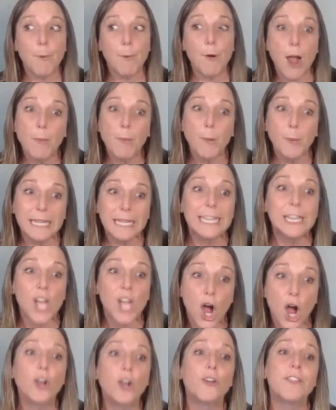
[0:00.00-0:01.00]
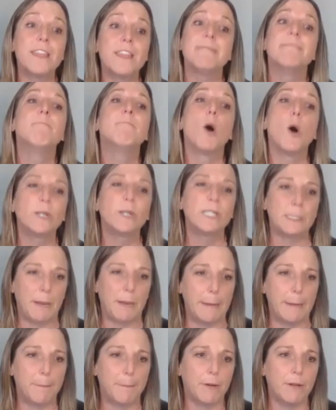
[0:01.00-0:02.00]
probably longer than most
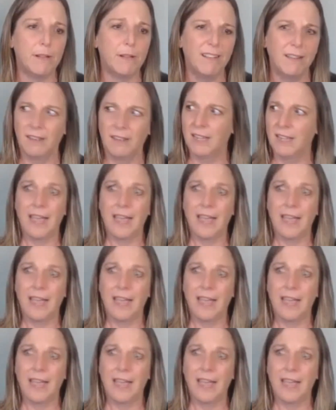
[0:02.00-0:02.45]
people,